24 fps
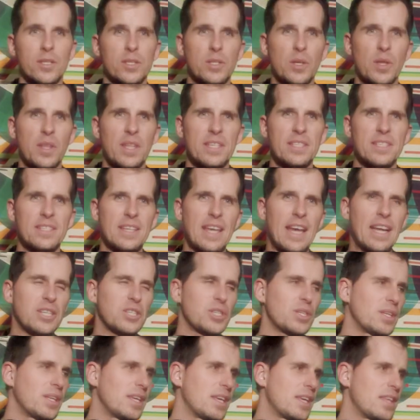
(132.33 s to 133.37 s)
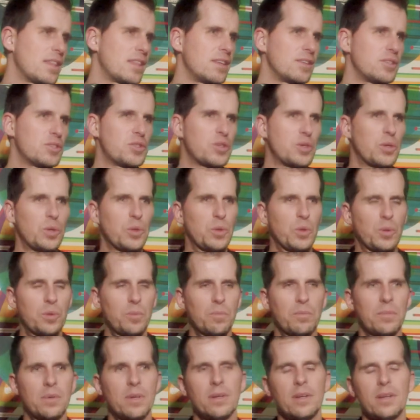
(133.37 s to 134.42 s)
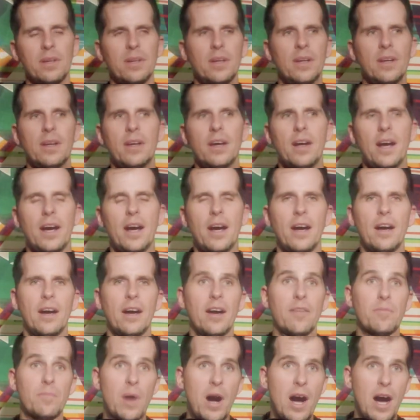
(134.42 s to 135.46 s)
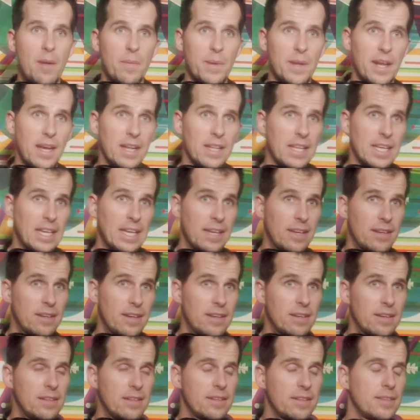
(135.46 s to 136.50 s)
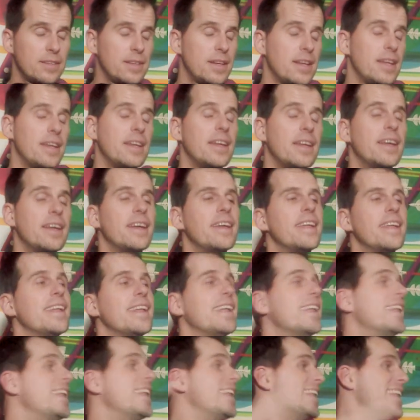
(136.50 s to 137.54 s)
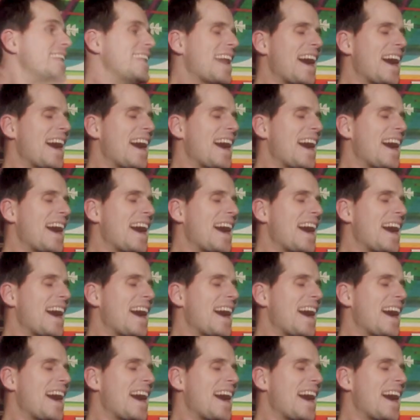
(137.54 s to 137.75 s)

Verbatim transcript: So this is actually the tomb of Muhammad Ali. I'm the greatest.